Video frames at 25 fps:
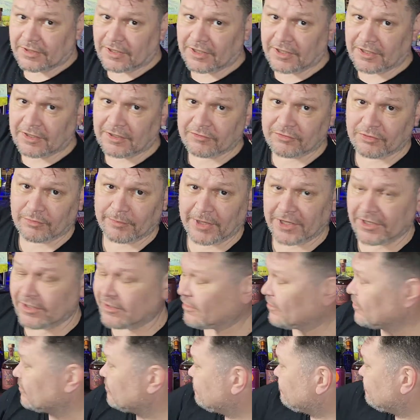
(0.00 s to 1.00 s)
For
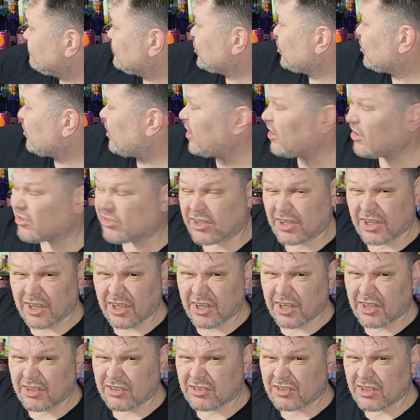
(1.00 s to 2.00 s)
me, it's alright. It's the
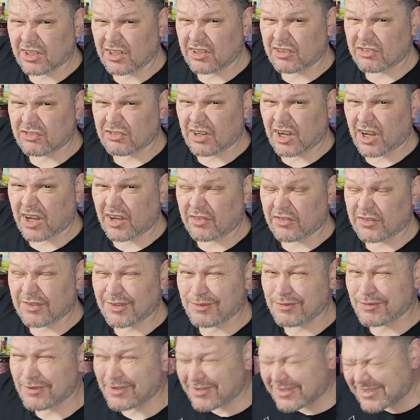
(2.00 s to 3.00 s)
Guinness
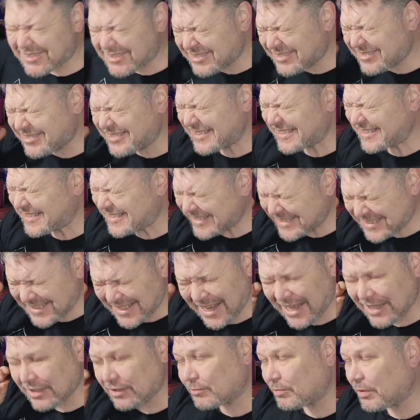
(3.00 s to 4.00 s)
draft. It's a
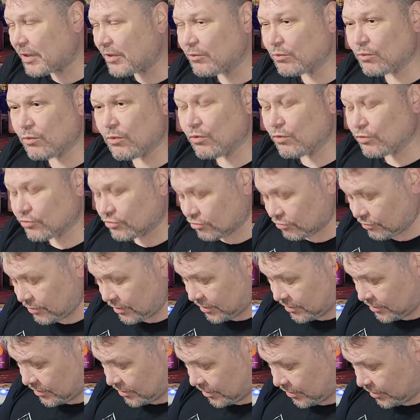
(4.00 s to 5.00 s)
tad bit
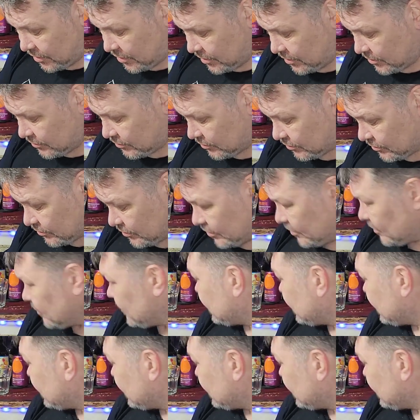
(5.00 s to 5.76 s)
watery. Don't know.